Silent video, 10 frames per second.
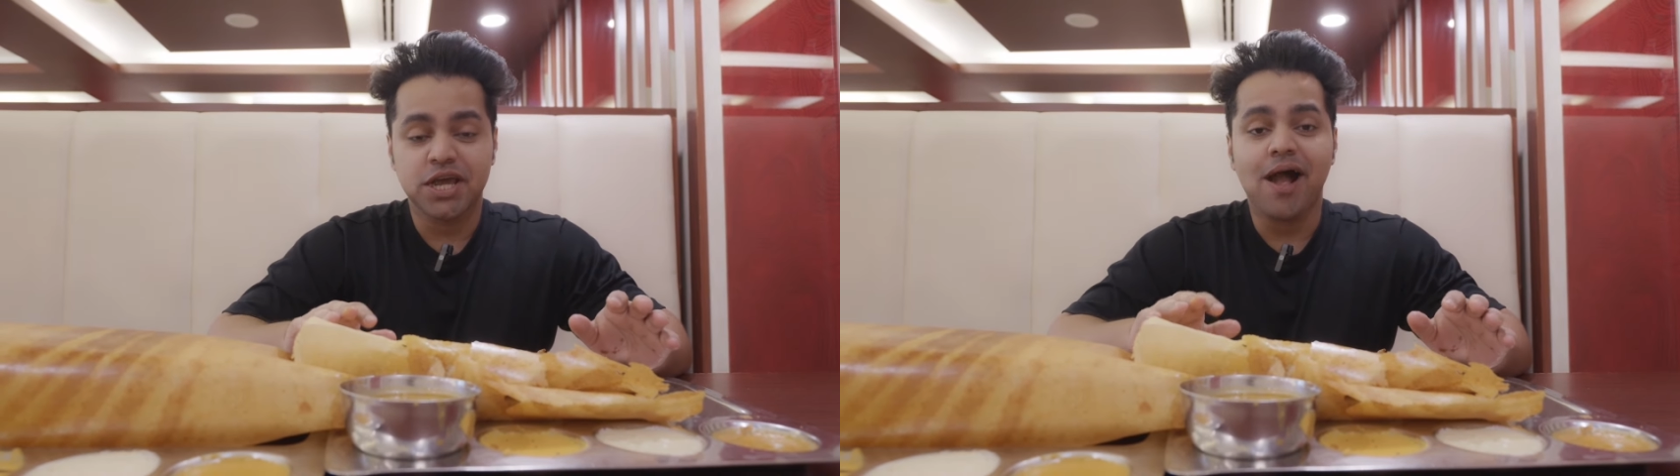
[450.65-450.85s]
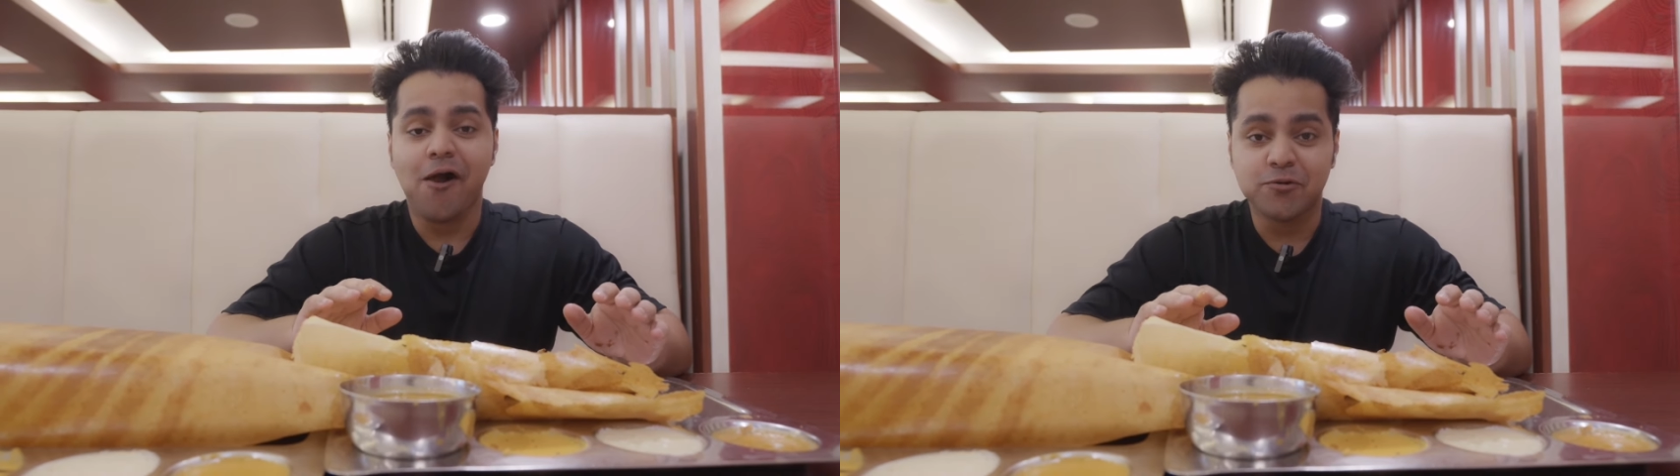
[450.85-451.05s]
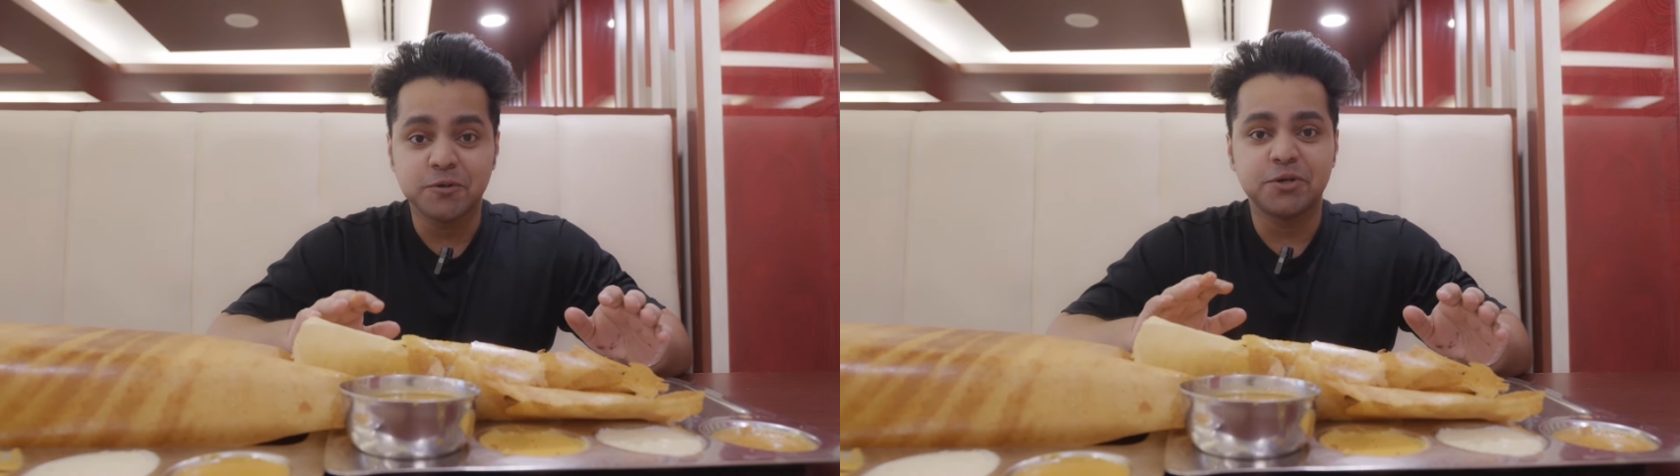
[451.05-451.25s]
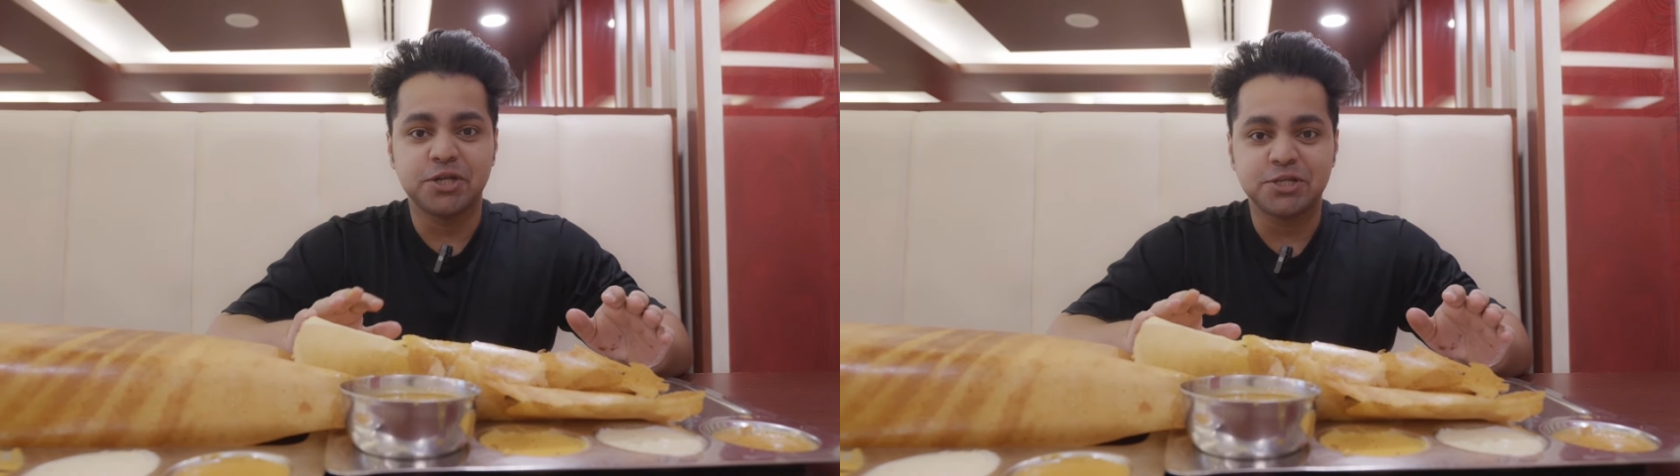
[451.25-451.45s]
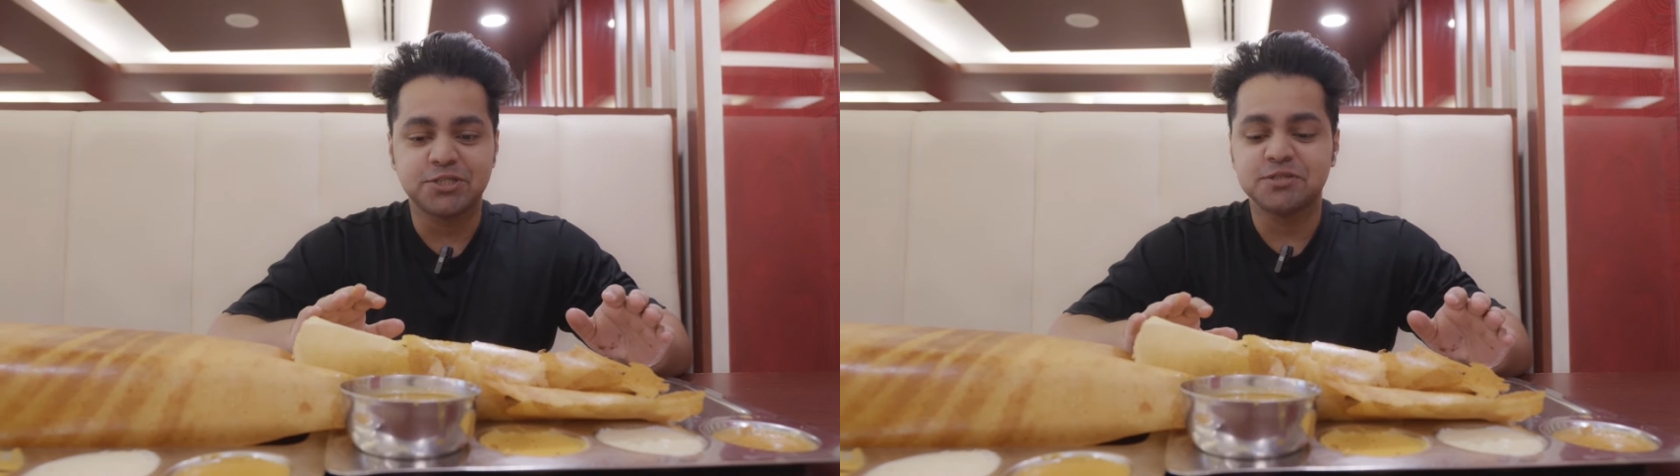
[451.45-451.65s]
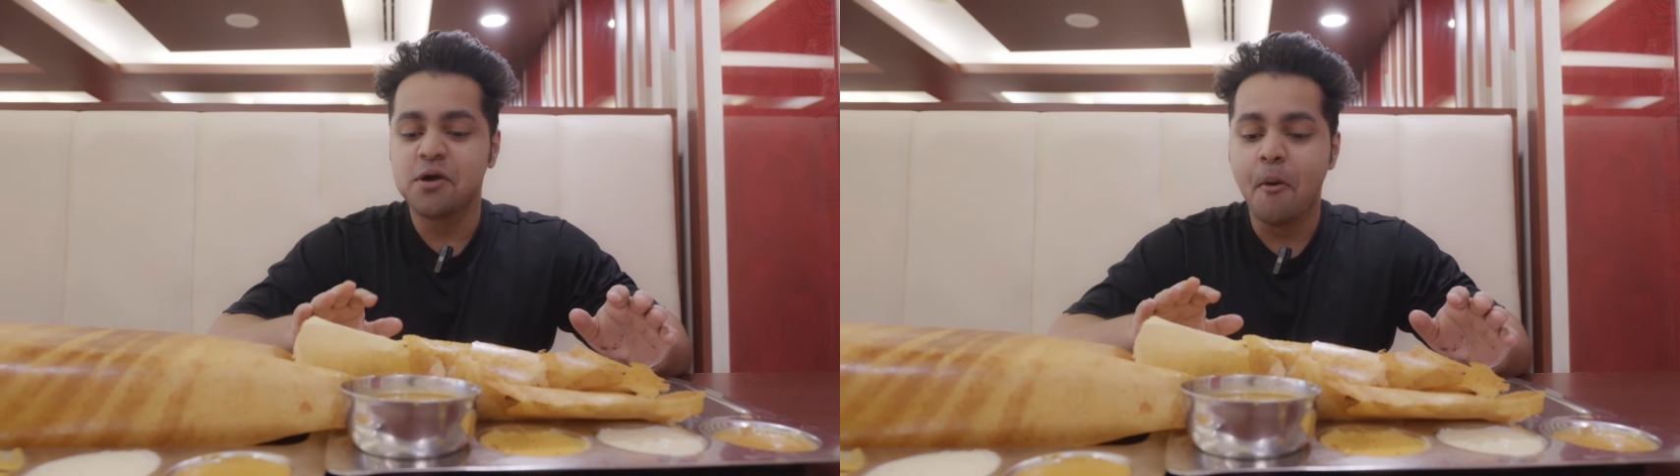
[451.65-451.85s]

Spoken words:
how good it is.